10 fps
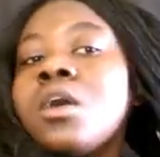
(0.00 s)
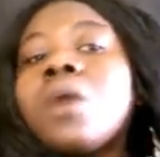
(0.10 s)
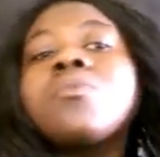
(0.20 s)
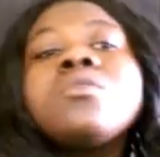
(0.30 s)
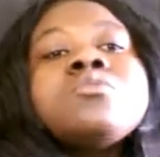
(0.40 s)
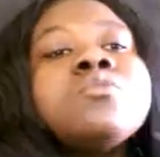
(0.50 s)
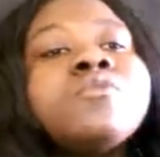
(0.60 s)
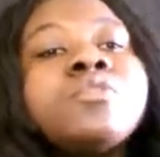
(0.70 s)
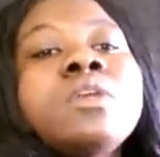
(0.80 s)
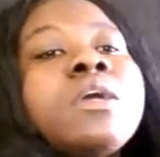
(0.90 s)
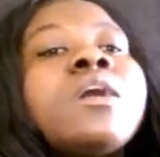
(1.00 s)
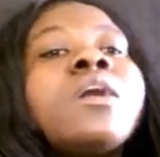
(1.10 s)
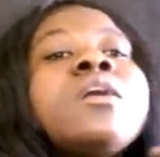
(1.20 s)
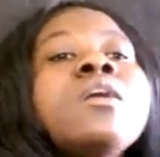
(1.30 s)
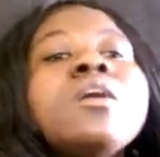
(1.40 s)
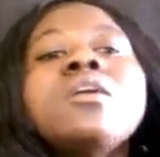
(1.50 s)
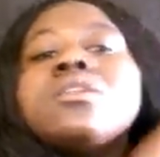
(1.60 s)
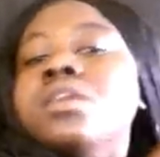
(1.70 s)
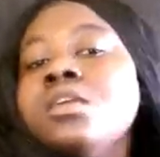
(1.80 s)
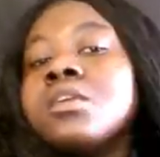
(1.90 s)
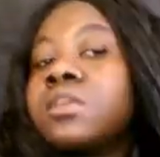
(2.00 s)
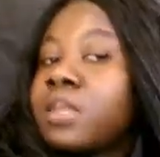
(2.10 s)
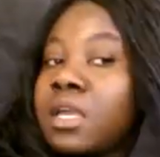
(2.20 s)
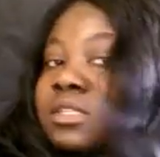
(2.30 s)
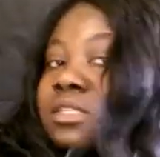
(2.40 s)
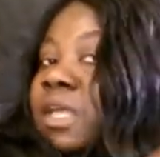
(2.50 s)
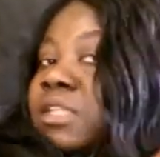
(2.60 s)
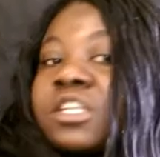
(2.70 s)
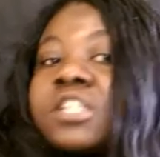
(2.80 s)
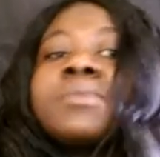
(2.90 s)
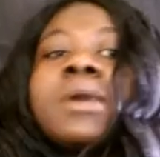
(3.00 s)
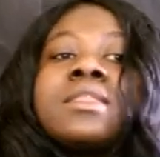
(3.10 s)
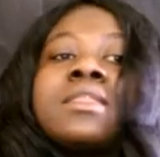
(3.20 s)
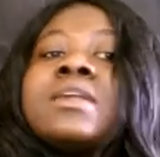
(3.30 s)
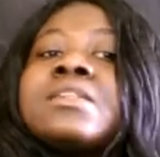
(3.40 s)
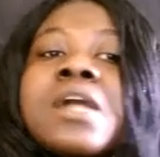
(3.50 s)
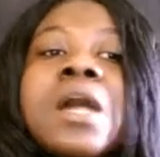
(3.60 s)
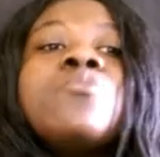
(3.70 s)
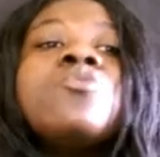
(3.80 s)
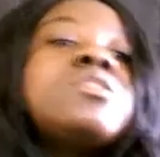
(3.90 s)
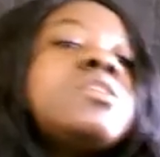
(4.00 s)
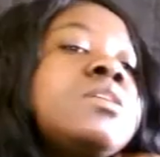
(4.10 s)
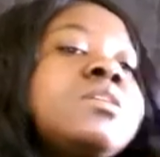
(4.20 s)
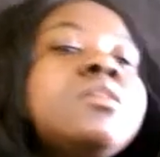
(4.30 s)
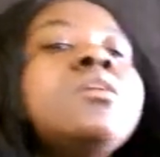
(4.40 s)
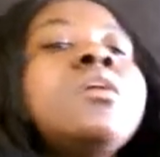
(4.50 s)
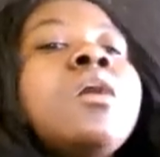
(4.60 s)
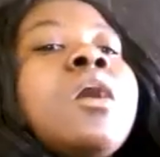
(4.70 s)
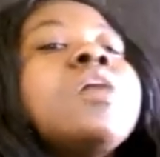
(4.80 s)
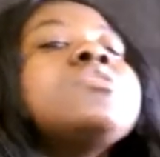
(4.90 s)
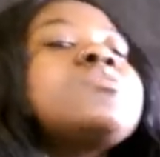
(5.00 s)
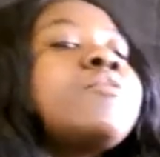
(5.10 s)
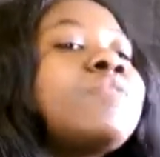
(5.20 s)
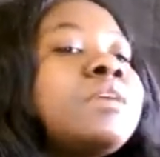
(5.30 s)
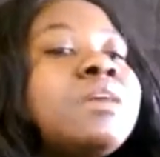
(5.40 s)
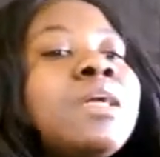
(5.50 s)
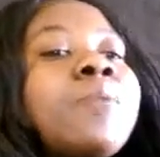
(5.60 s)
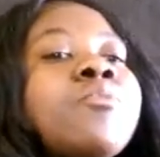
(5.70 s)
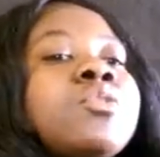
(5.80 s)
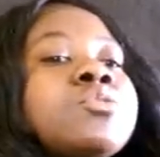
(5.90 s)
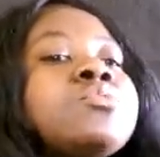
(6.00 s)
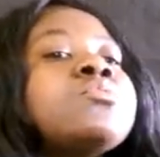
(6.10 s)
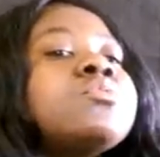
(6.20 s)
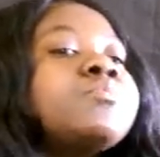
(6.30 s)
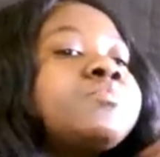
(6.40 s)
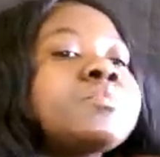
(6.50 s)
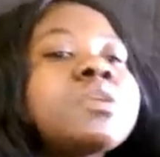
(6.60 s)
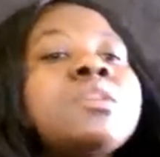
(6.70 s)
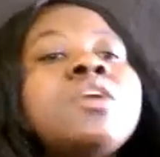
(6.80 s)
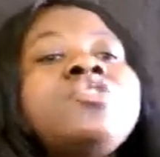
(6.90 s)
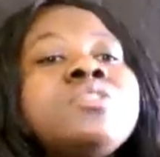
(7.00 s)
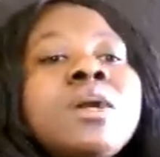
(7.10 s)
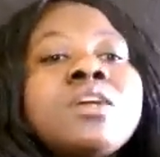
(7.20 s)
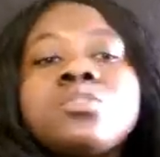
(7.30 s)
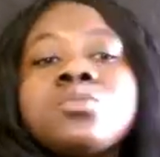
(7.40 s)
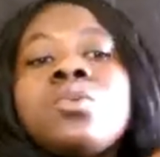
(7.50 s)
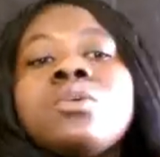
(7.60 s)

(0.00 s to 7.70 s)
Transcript: I'm going to review the hair, and in case I change my nighttime routine and stuff like that, I'm going to let you guys know